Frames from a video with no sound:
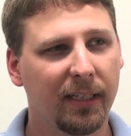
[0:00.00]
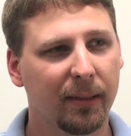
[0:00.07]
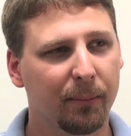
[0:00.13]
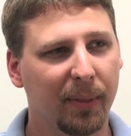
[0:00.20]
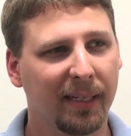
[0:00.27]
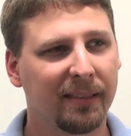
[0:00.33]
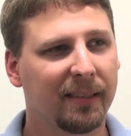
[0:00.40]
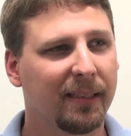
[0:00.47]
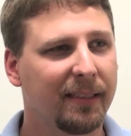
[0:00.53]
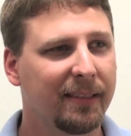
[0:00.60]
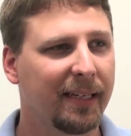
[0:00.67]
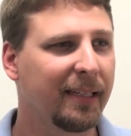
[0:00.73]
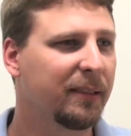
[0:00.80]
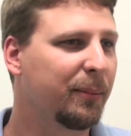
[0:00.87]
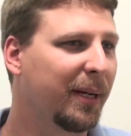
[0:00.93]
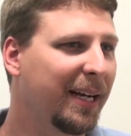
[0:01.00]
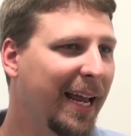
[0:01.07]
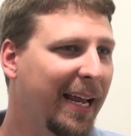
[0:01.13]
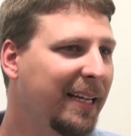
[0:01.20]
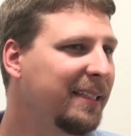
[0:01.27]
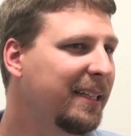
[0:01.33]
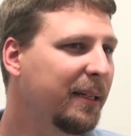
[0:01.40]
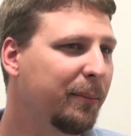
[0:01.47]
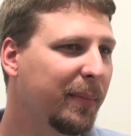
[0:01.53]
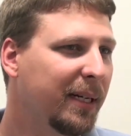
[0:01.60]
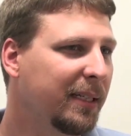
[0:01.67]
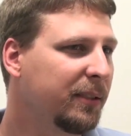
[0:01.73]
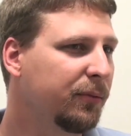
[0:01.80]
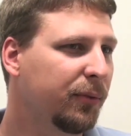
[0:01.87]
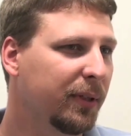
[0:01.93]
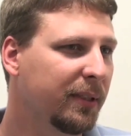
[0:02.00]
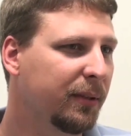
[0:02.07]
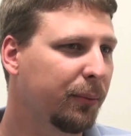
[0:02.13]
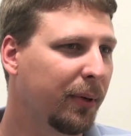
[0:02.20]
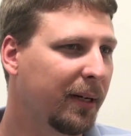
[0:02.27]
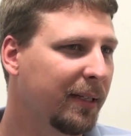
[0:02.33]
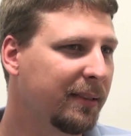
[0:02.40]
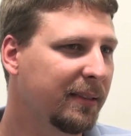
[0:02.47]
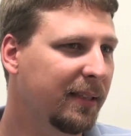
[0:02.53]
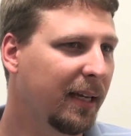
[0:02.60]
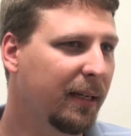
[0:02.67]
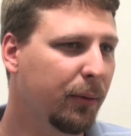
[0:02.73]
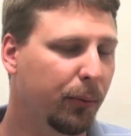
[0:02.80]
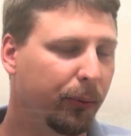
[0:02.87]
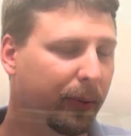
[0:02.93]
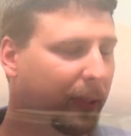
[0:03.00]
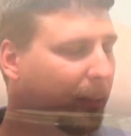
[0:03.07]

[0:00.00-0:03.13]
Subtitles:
it basically takes about 18 minutes for it to run its cycle. We're